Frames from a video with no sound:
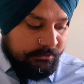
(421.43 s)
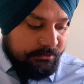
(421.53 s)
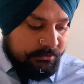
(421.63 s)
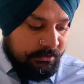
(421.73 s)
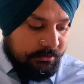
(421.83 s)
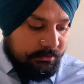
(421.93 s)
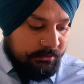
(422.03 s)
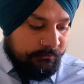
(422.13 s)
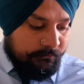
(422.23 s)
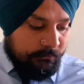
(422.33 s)

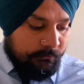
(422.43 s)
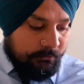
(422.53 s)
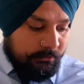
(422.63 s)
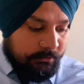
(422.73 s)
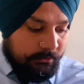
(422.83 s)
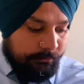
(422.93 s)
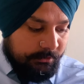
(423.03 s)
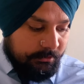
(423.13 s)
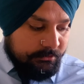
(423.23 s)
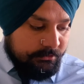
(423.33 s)
distinctly floral
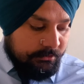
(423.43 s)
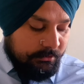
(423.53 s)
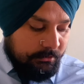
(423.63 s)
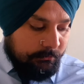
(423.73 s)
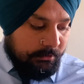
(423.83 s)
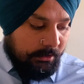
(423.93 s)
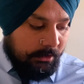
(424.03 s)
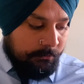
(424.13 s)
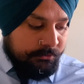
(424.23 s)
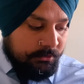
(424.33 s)
appearance.
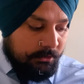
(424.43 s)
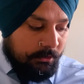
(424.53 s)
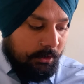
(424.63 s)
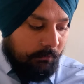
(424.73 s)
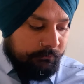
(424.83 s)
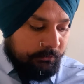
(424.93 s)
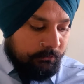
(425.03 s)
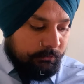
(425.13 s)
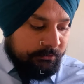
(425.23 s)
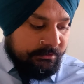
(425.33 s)
Perhaps, after
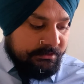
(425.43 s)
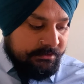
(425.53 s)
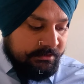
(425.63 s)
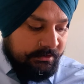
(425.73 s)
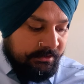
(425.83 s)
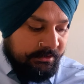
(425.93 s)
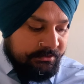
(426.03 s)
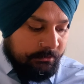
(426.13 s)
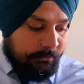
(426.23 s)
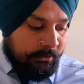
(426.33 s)
all, this is indeed
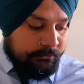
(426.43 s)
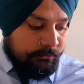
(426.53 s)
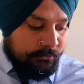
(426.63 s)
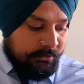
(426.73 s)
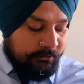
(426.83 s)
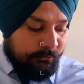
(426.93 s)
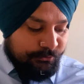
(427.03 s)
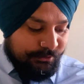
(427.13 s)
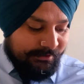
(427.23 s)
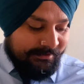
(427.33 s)
some exotic
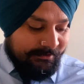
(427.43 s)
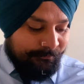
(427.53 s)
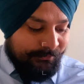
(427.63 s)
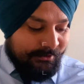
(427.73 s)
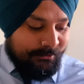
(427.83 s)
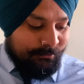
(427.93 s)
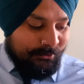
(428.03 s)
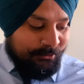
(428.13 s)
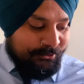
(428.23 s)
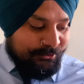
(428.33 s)
coastline,
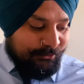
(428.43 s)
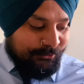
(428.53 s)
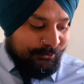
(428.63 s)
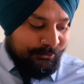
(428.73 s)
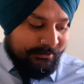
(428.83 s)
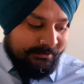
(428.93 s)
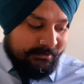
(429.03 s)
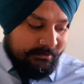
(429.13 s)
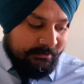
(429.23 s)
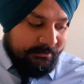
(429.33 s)
maybe some coral
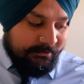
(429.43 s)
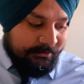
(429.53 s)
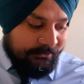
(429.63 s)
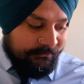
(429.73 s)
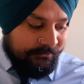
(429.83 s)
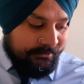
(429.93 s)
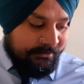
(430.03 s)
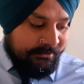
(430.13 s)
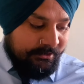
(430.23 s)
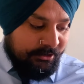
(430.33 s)
reef
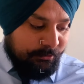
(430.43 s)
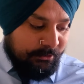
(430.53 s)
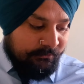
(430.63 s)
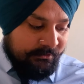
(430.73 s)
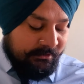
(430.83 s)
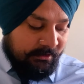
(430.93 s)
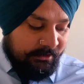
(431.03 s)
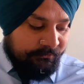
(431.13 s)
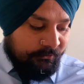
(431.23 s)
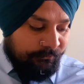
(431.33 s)
teeming with
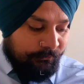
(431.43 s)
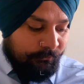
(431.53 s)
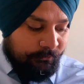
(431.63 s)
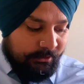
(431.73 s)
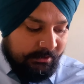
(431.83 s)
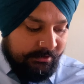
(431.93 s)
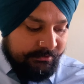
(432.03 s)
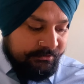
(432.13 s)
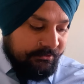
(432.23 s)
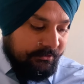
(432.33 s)
life of all
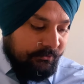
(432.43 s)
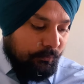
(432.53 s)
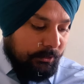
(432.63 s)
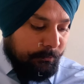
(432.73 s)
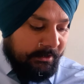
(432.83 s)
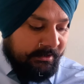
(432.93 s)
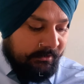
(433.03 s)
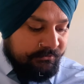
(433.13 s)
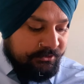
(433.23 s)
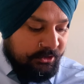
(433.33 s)
kinds. What might
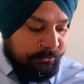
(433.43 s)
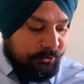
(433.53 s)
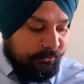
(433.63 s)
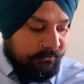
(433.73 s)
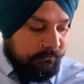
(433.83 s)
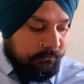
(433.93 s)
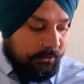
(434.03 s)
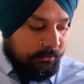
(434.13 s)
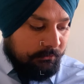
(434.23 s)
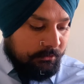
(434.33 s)
have seemed to be
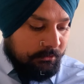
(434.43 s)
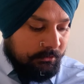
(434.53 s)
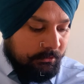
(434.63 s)
flower